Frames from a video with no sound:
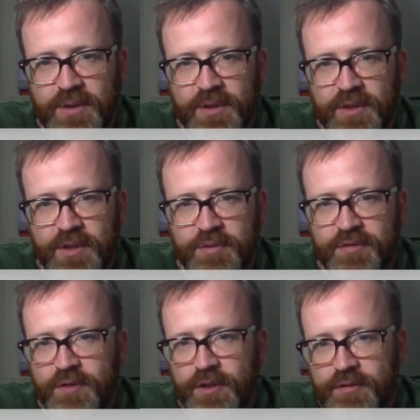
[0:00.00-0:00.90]
The
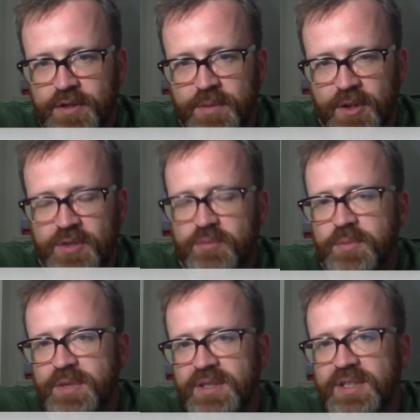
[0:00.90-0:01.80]
preferred response would
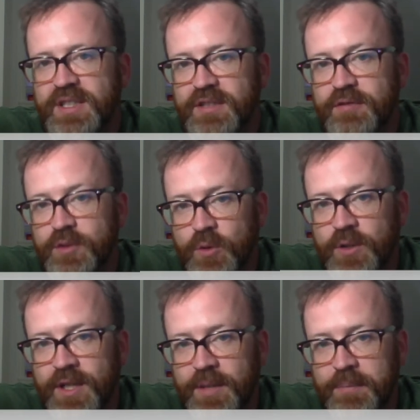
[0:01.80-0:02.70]
be to give your
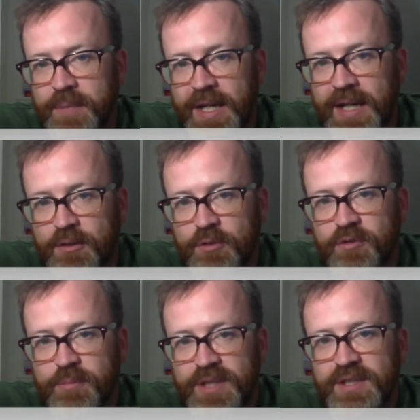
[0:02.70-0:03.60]
name back, or for
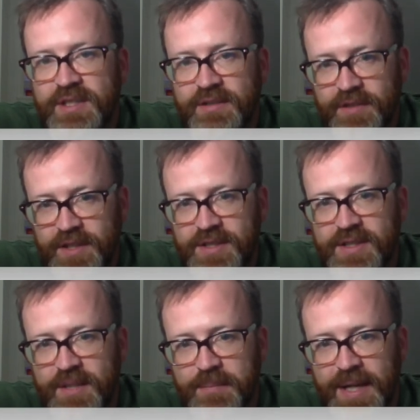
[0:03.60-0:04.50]
B to give his
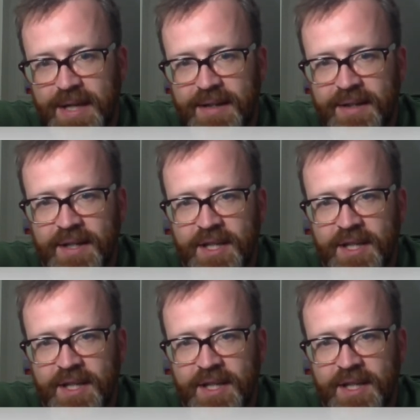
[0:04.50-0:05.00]
name back.